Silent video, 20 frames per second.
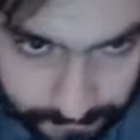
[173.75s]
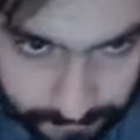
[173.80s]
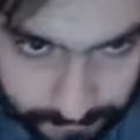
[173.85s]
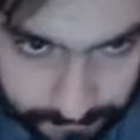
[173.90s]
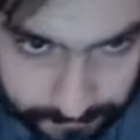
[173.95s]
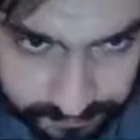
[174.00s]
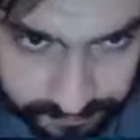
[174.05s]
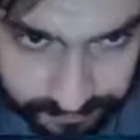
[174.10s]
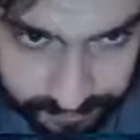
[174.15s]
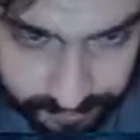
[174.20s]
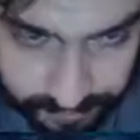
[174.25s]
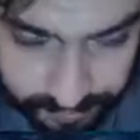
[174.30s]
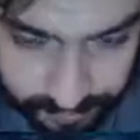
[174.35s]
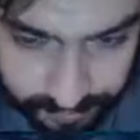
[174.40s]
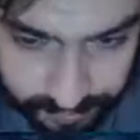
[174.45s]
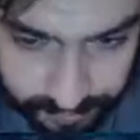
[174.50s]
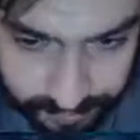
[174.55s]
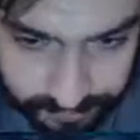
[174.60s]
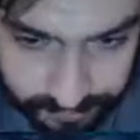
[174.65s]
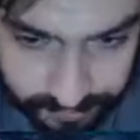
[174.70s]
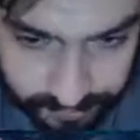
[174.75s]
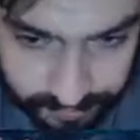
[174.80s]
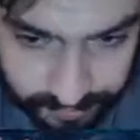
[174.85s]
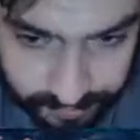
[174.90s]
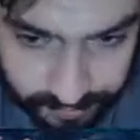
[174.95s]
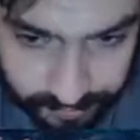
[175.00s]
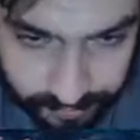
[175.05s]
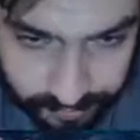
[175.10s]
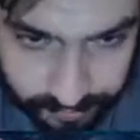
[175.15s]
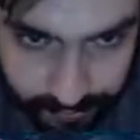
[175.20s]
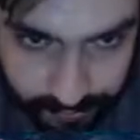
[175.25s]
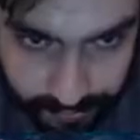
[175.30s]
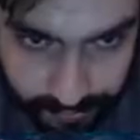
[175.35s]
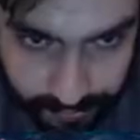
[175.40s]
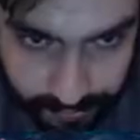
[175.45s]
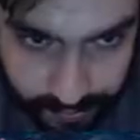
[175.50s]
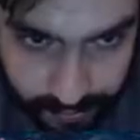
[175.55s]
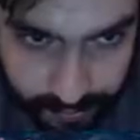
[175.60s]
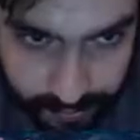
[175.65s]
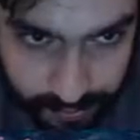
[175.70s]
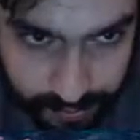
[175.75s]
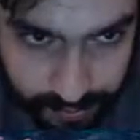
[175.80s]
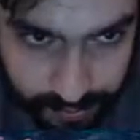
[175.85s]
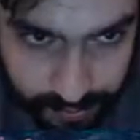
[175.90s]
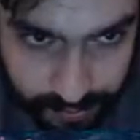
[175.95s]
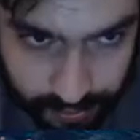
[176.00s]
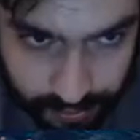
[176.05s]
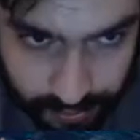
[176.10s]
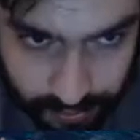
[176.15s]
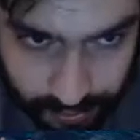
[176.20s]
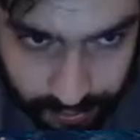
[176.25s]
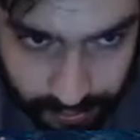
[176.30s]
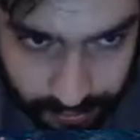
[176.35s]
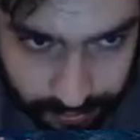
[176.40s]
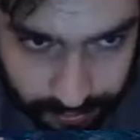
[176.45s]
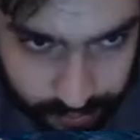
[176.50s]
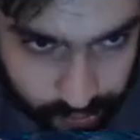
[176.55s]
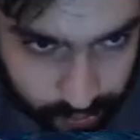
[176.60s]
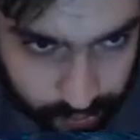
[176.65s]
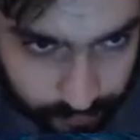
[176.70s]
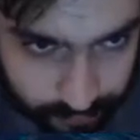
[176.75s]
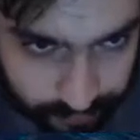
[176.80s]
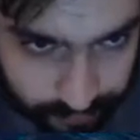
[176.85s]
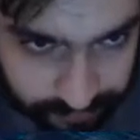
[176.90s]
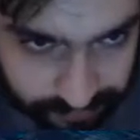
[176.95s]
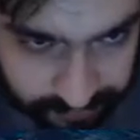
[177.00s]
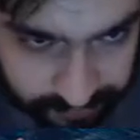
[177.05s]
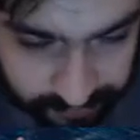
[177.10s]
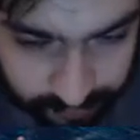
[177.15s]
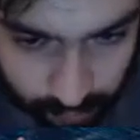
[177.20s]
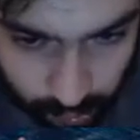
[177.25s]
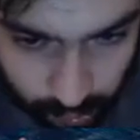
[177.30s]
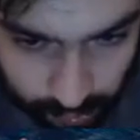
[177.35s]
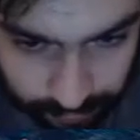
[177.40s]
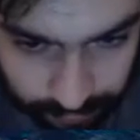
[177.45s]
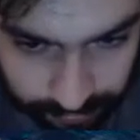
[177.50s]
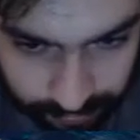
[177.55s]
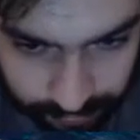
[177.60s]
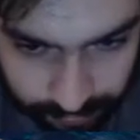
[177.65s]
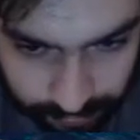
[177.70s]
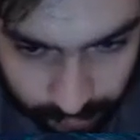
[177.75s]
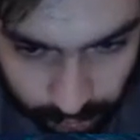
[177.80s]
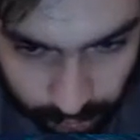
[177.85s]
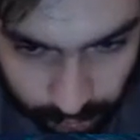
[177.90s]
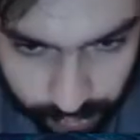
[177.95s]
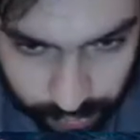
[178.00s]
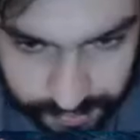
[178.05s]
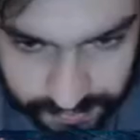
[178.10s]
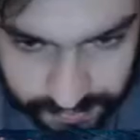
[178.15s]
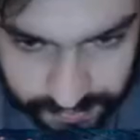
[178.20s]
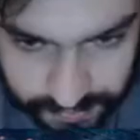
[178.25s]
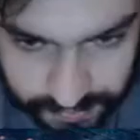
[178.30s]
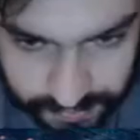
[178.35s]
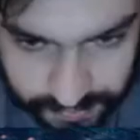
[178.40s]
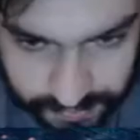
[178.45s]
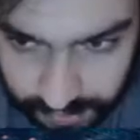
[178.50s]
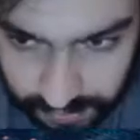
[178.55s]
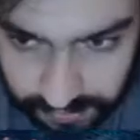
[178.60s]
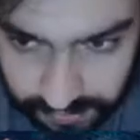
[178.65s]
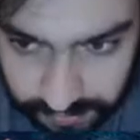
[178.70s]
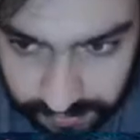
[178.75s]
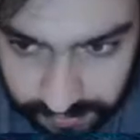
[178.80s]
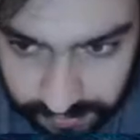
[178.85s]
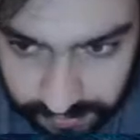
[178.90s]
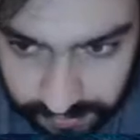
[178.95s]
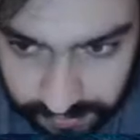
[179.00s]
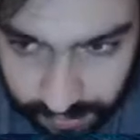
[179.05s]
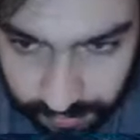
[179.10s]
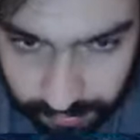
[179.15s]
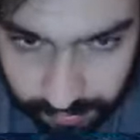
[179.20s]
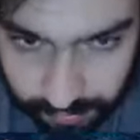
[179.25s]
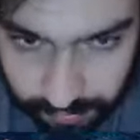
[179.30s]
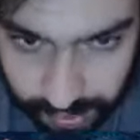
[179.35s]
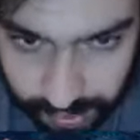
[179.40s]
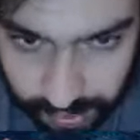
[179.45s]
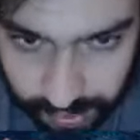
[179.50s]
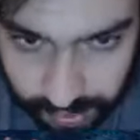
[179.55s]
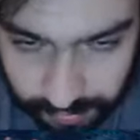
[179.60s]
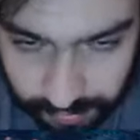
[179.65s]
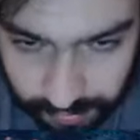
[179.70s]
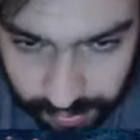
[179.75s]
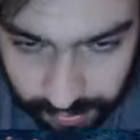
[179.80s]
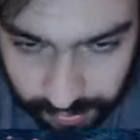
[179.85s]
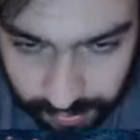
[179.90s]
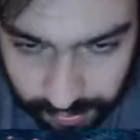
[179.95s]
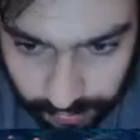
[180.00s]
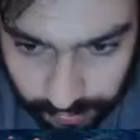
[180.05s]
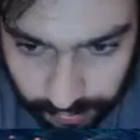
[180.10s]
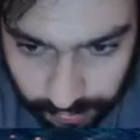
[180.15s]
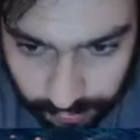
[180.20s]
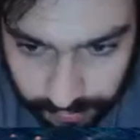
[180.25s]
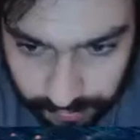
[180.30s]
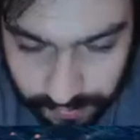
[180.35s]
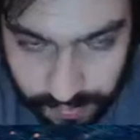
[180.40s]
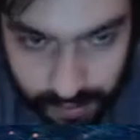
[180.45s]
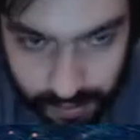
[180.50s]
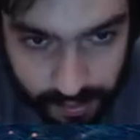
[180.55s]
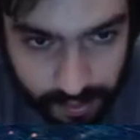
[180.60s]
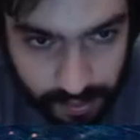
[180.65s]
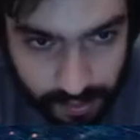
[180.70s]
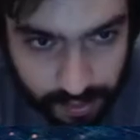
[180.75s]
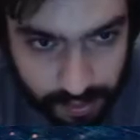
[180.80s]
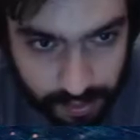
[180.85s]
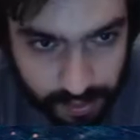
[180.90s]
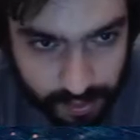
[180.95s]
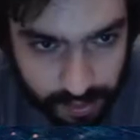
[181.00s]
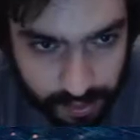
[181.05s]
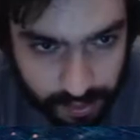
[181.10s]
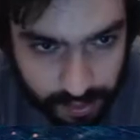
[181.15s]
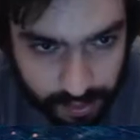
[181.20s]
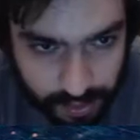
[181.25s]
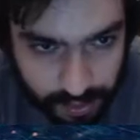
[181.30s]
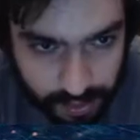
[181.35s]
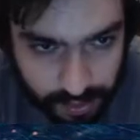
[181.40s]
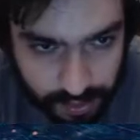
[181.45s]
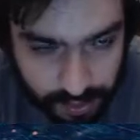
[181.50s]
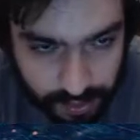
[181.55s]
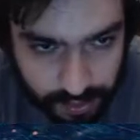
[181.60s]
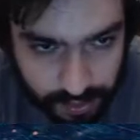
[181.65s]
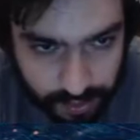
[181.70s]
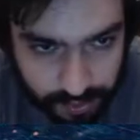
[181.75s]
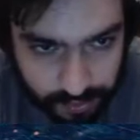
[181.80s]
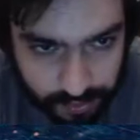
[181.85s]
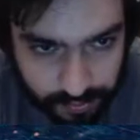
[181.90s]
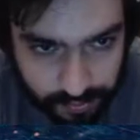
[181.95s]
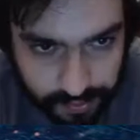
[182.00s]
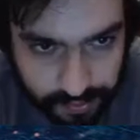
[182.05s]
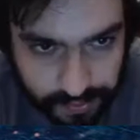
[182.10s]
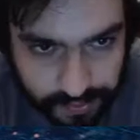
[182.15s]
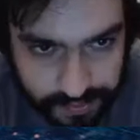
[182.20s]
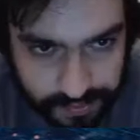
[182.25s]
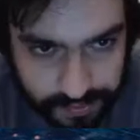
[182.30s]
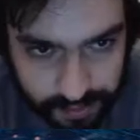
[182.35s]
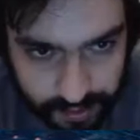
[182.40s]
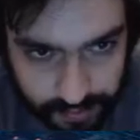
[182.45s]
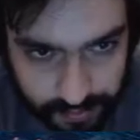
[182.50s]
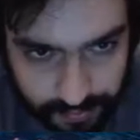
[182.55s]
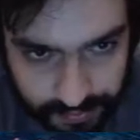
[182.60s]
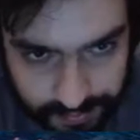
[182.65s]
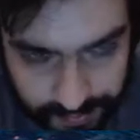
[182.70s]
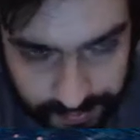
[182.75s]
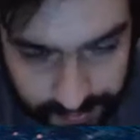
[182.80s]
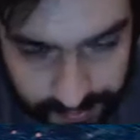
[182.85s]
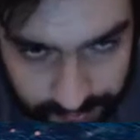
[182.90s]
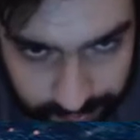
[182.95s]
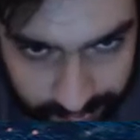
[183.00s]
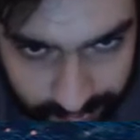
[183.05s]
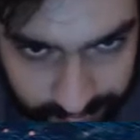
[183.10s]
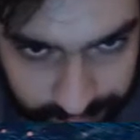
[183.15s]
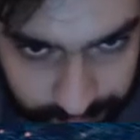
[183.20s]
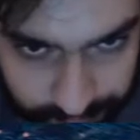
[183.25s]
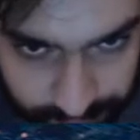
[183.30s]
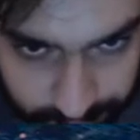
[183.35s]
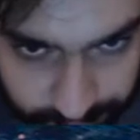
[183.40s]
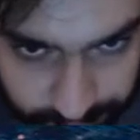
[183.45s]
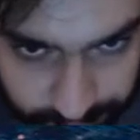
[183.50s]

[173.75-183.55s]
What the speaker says: if I can here, to the fourth note. Let me maybe make it like this. Yeah, this is better.